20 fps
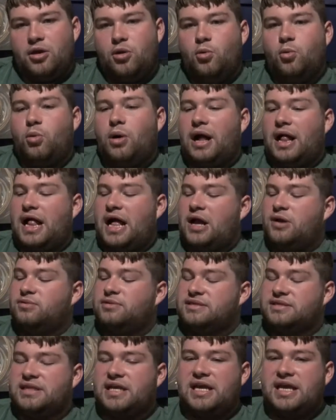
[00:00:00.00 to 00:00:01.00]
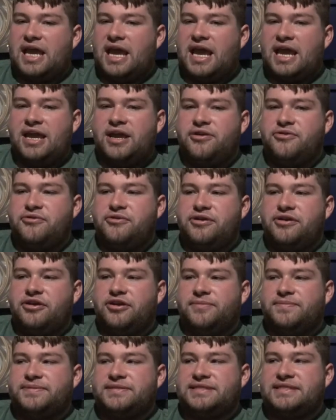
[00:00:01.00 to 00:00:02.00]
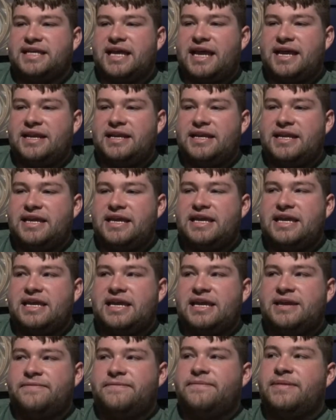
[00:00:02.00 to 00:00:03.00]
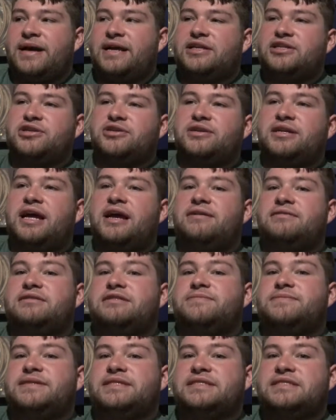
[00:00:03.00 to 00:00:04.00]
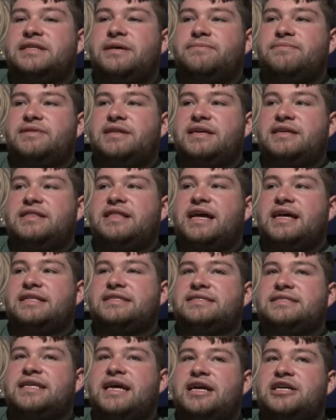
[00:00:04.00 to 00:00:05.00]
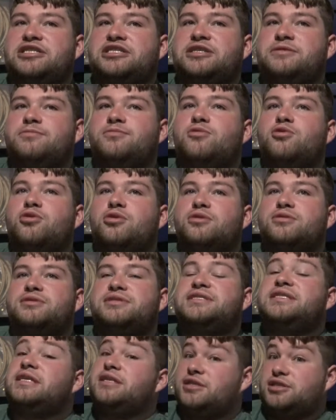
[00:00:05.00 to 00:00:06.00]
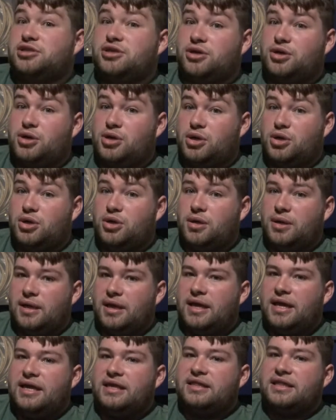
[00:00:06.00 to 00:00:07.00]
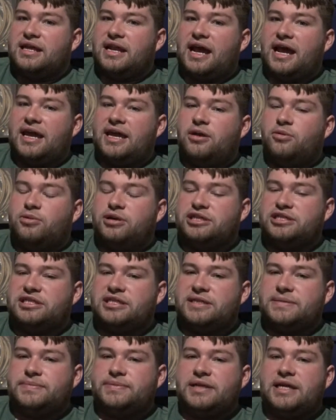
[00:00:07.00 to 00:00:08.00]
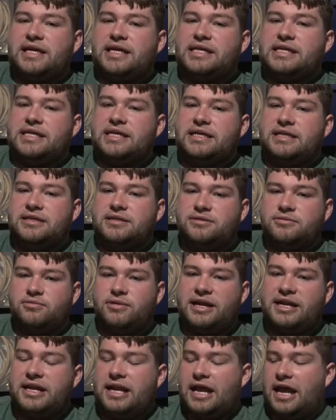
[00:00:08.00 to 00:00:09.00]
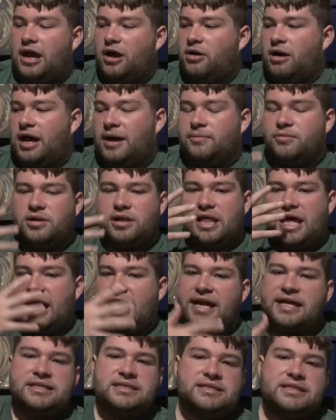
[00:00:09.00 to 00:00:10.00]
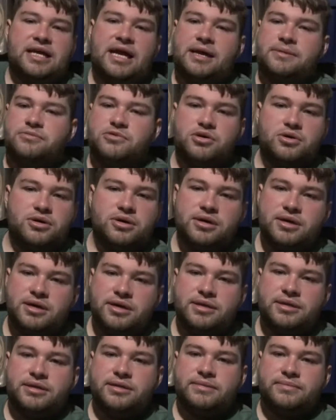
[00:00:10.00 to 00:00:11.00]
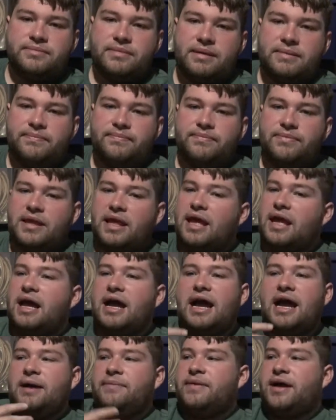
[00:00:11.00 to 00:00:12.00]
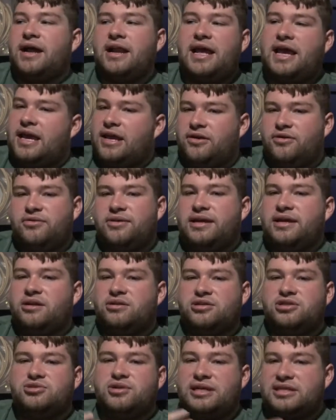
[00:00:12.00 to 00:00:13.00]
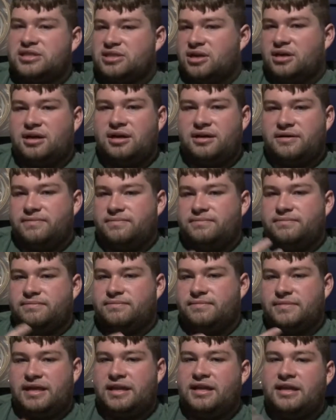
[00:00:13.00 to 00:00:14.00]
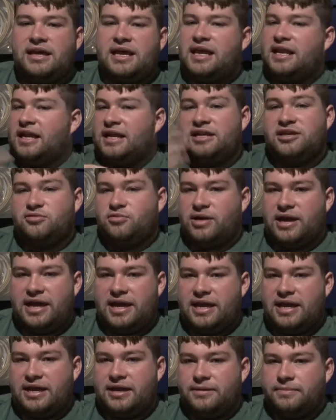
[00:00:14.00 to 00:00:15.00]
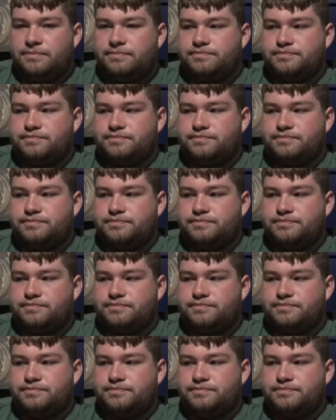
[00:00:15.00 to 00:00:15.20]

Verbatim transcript: while I was like angry or upset, it might turn out to be something that's actually more sinister than I originally planned it. Right now, I'm relaxed, I'm good, I'm not angry or stressed up in, in any way.